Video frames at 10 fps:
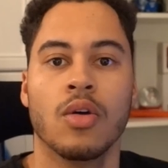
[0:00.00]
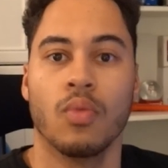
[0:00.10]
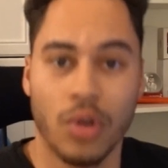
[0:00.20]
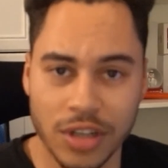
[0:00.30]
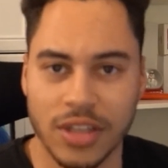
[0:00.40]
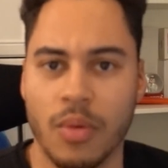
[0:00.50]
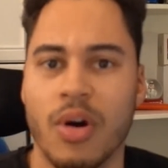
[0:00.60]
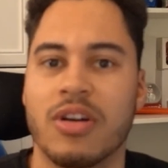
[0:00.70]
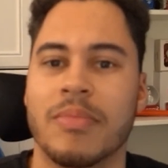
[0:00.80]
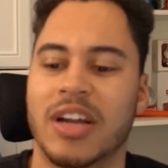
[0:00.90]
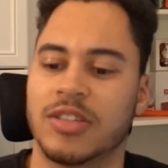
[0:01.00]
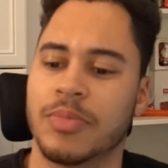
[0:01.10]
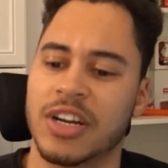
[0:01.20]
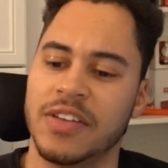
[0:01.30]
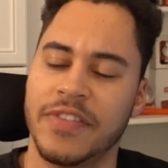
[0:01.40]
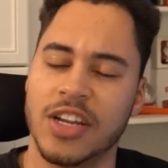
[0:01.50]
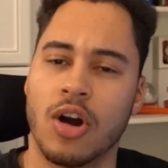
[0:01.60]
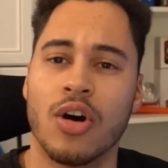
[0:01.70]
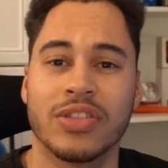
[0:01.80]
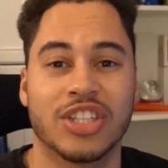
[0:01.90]
What is up? Welcome back to a brand new video
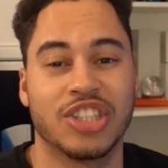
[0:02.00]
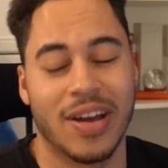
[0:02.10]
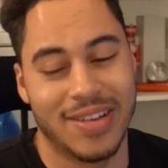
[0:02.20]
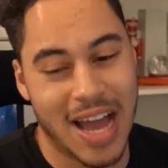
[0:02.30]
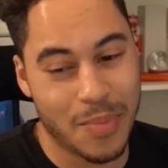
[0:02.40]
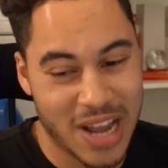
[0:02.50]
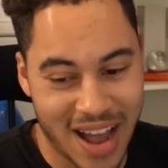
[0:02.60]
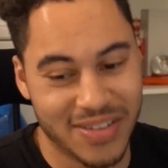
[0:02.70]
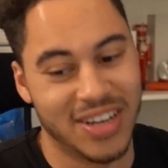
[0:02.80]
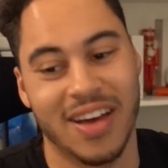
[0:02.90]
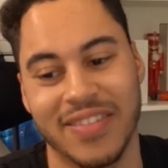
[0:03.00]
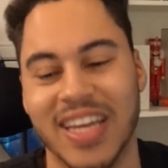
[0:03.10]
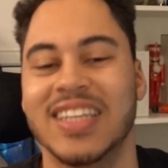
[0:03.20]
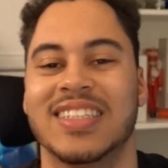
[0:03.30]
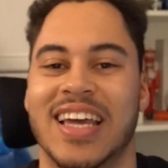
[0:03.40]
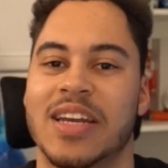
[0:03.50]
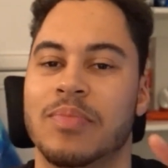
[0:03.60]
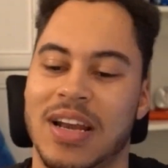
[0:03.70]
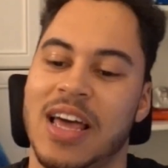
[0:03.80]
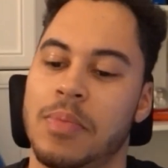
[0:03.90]
on the channel and we have another insane
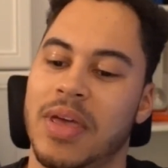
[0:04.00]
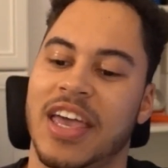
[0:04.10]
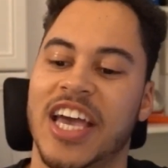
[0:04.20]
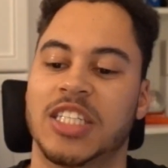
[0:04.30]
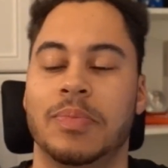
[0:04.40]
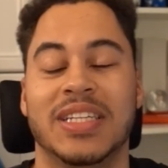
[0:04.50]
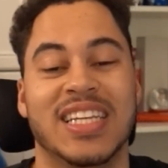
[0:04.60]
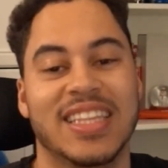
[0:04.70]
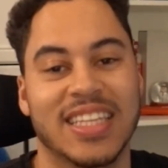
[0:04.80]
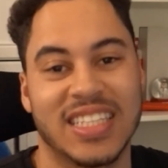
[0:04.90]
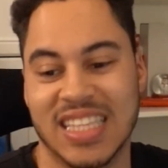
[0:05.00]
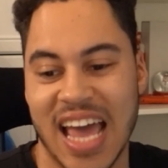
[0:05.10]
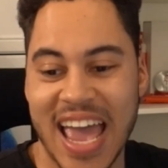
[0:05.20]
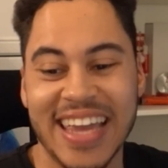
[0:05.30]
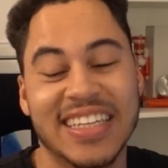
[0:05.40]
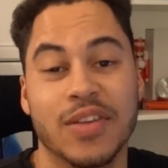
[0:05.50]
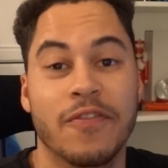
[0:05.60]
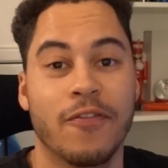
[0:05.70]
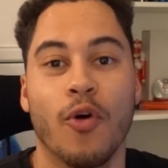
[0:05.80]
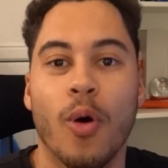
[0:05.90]
player pick SBC. This is the
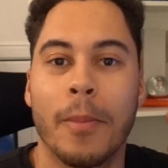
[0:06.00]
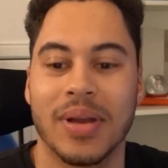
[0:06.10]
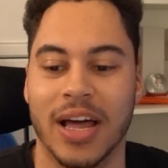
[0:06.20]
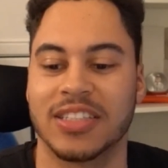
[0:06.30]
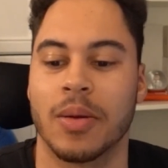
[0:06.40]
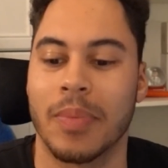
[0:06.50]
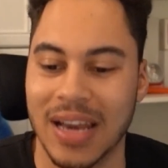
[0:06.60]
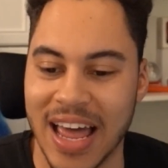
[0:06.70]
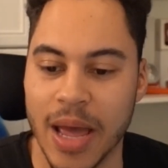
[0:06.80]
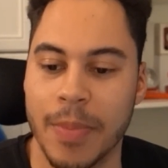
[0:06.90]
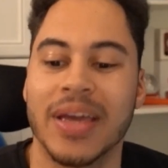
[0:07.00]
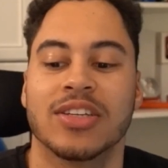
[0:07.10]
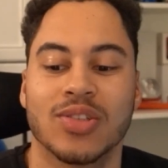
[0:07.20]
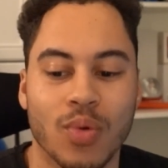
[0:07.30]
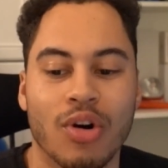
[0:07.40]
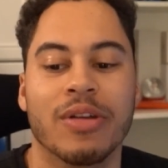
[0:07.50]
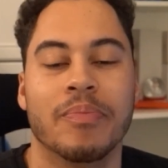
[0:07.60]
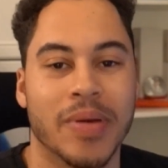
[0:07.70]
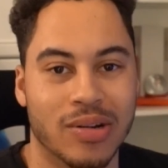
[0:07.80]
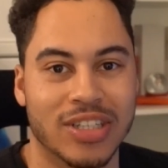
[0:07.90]
84 plus player pick squad
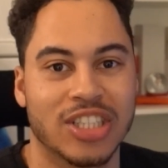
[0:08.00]
builder